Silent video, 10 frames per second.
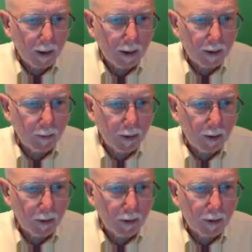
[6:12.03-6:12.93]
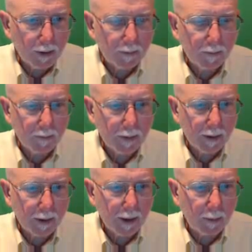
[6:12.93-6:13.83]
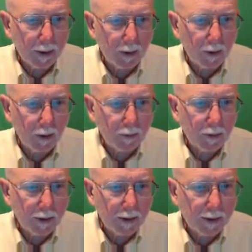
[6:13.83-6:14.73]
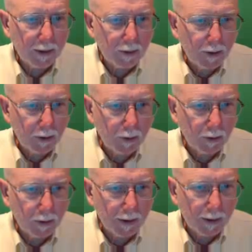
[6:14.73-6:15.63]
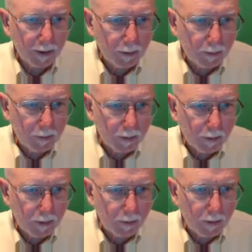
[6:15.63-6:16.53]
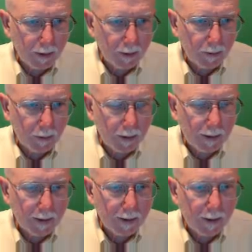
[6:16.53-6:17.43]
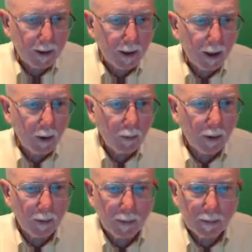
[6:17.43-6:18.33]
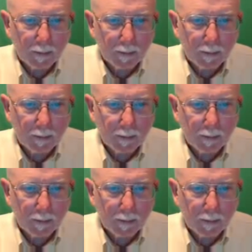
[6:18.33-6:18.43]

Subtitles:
And then when I look at my alternate interior angles, this angle, well,